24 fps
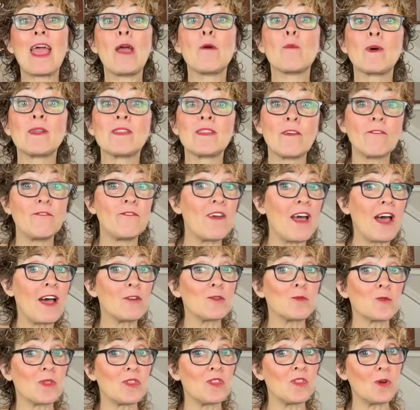And what they
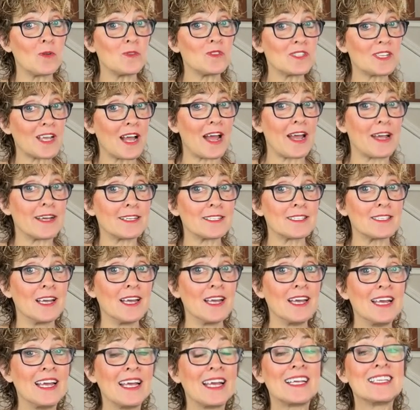found with those guys
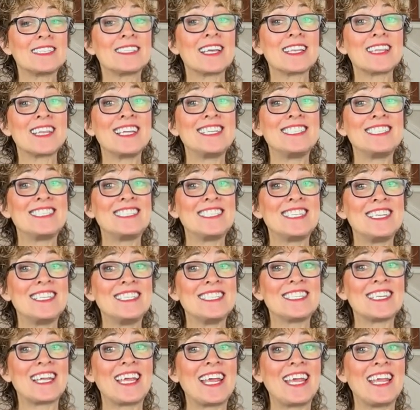is that they
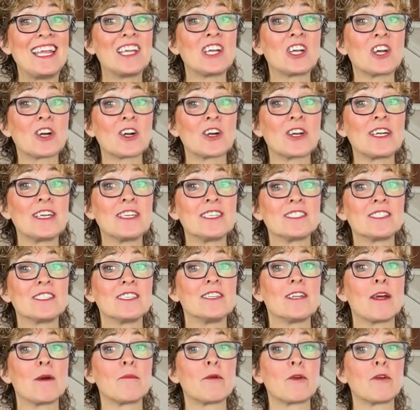didn't increase
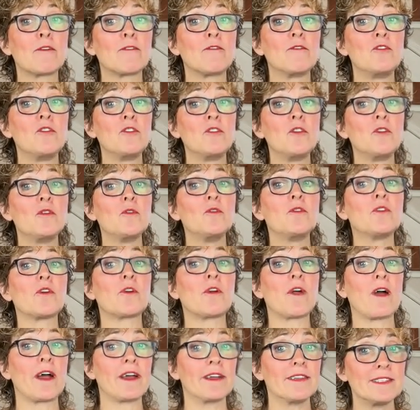the number of new
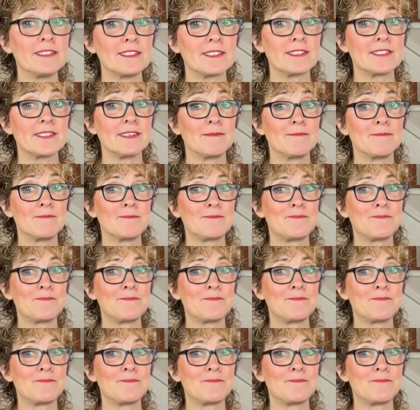neurons,